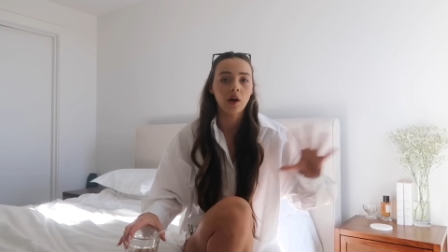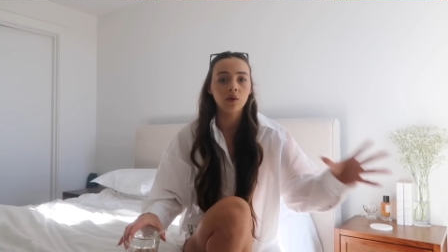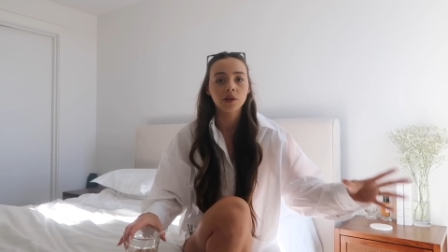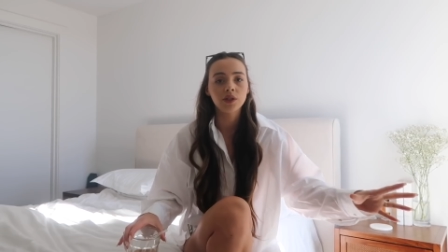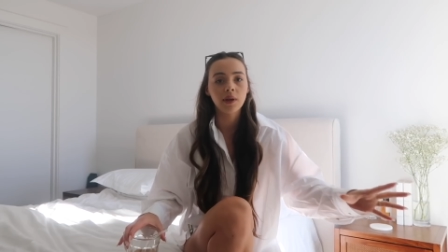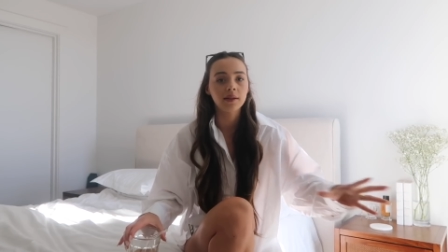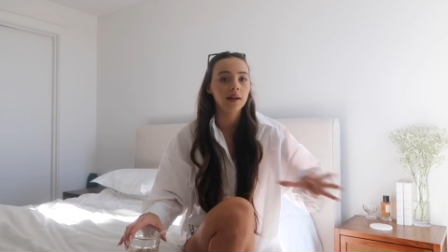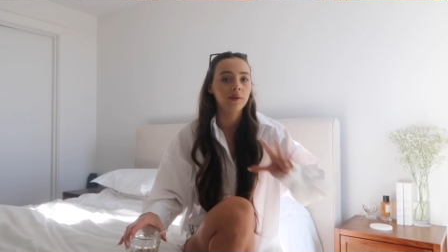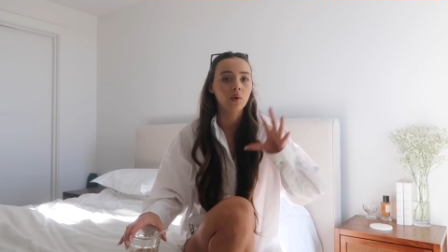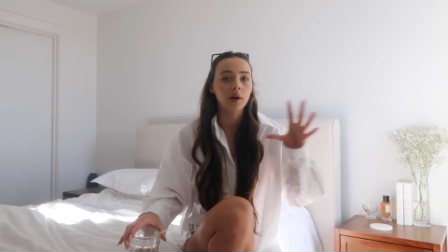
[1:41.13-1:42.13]
Not only do I
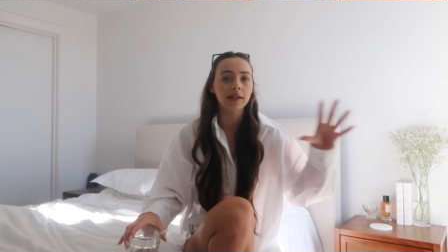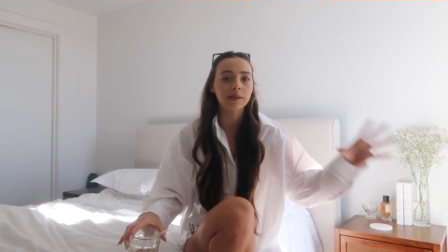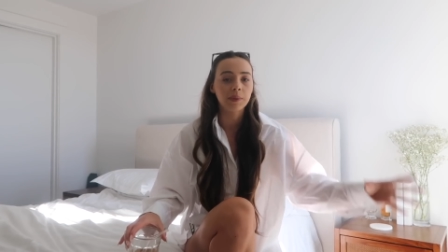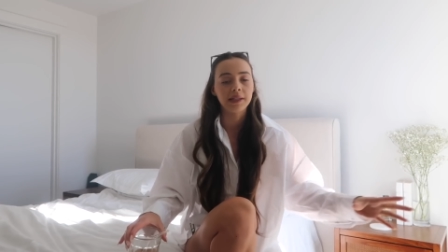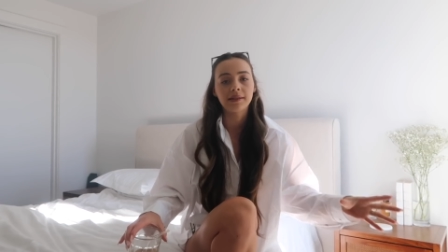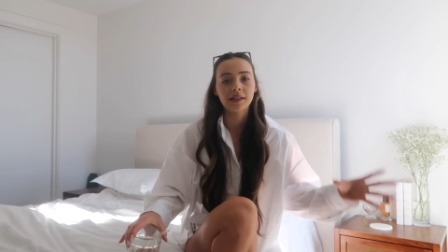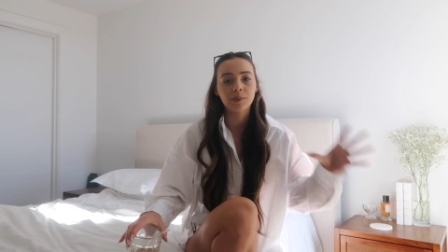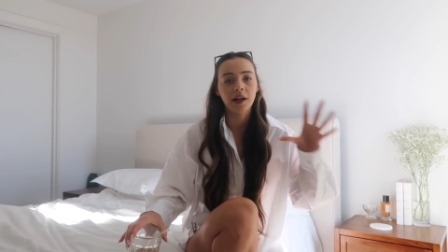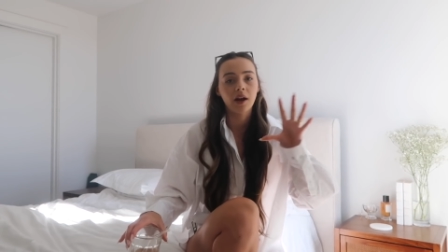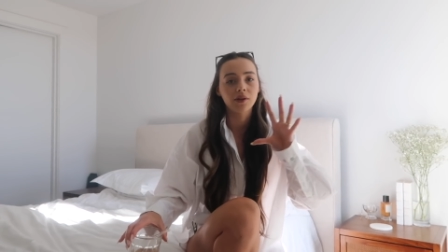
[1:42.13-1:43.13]
love Aurate's pieces,
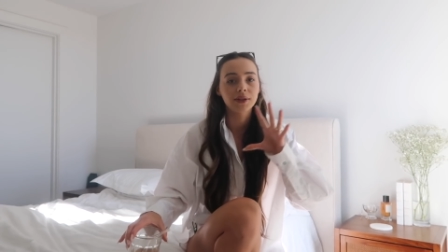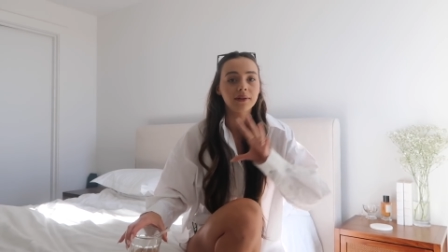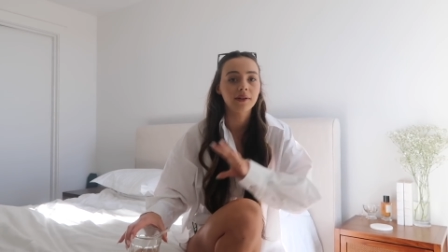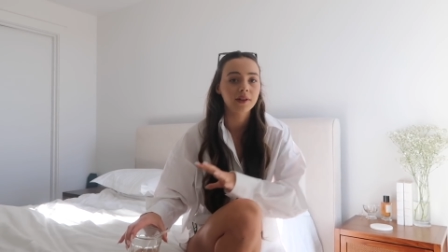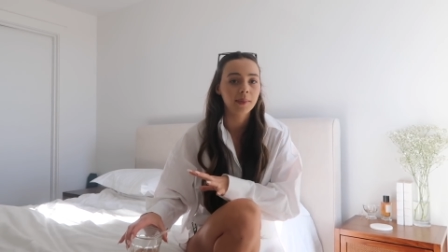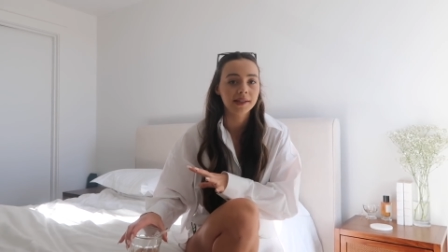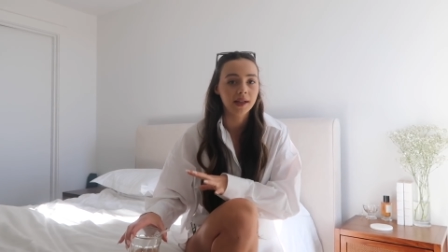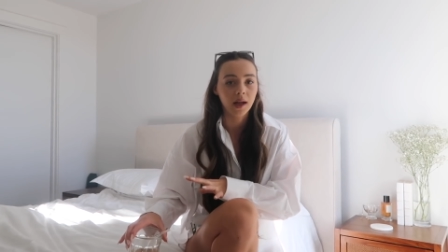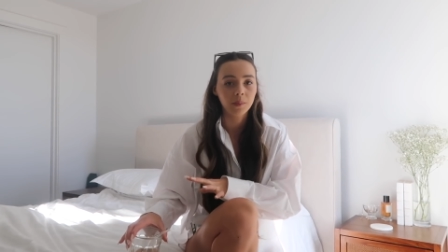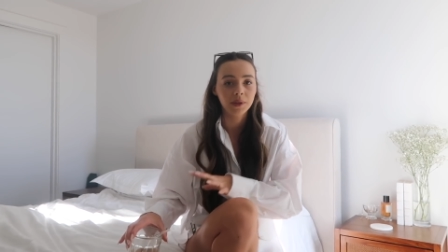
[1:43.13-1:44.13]
but I also love them as
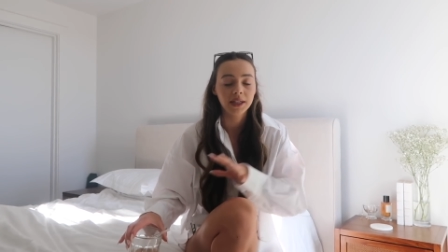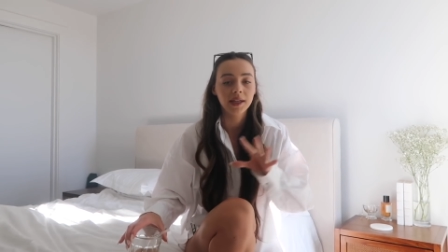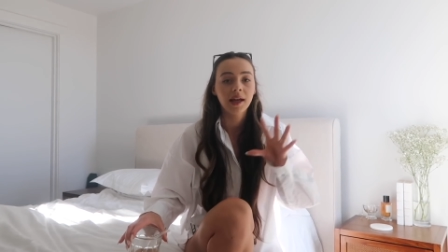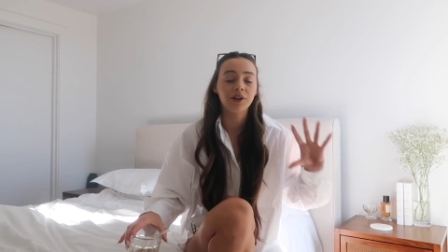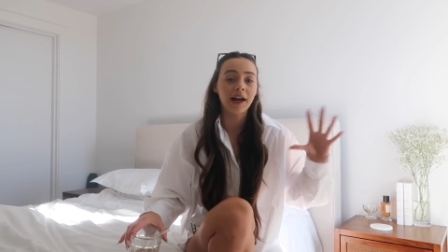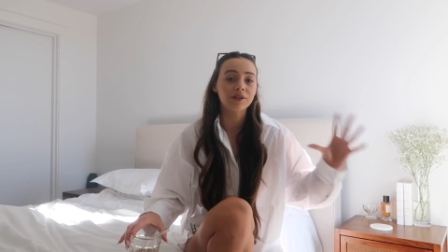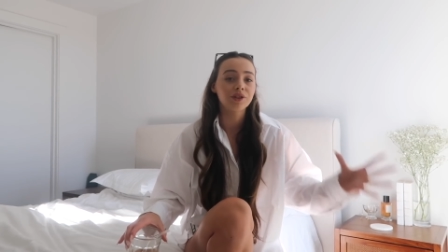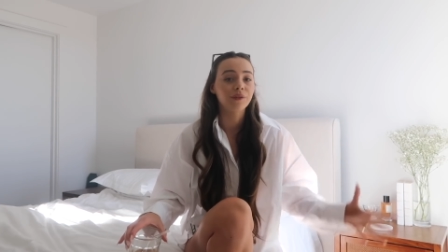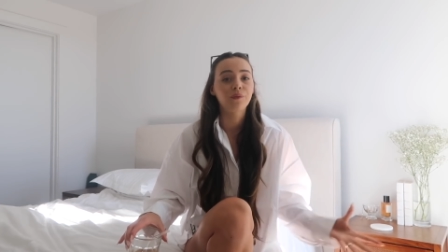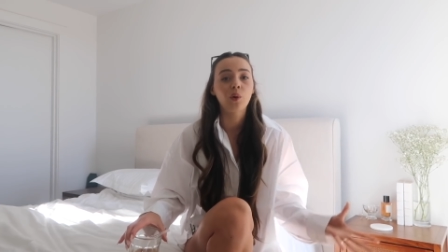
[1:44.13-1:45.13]
a company. They're
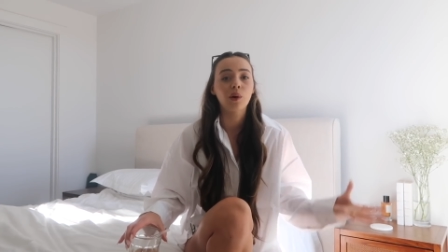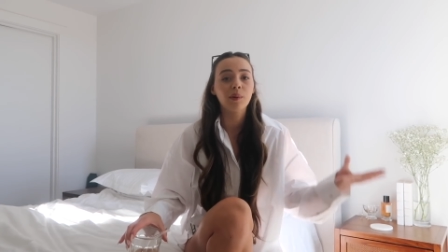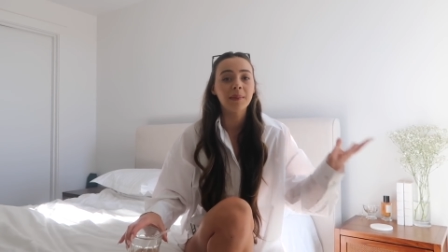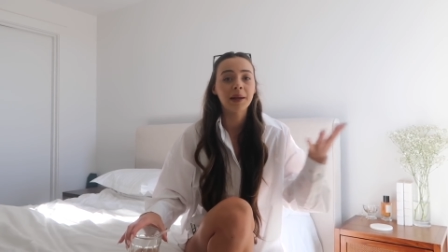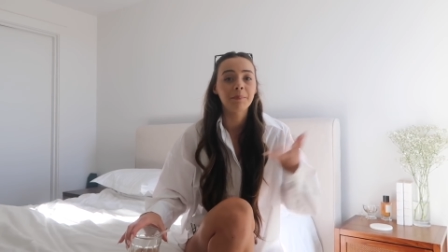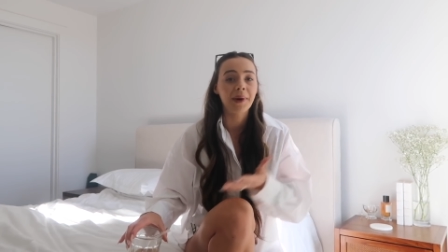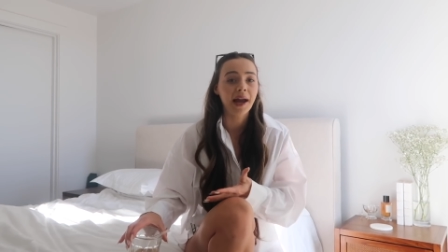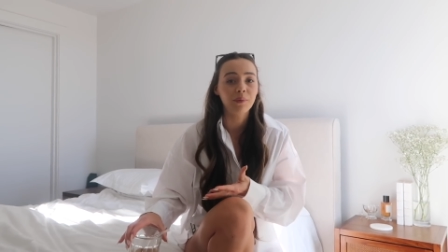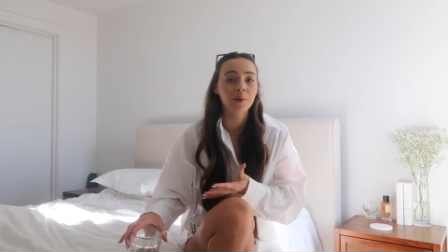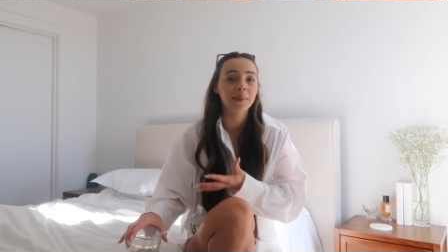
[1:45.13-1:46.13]
actually for women,
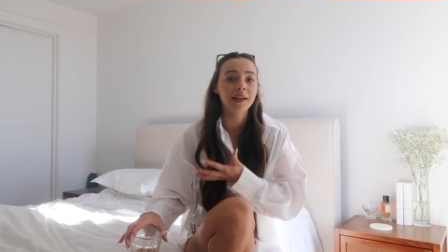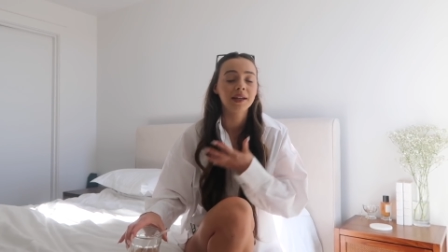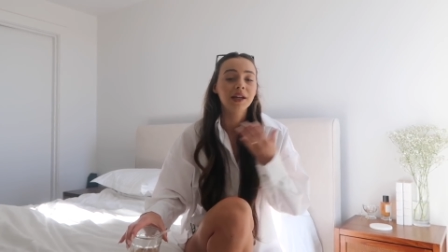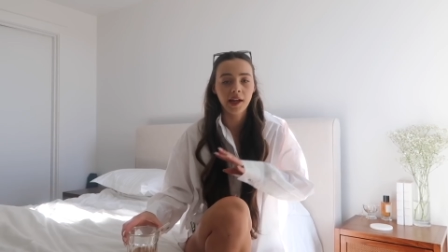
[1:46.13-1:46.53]
by women.